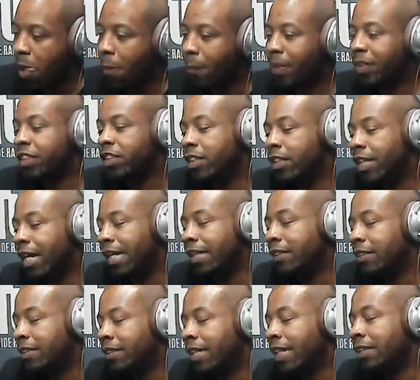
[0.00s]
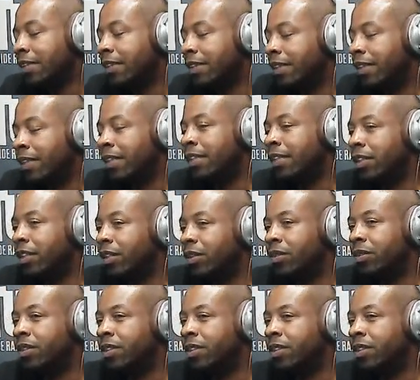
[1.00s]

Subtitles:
But see, that's the thing, though.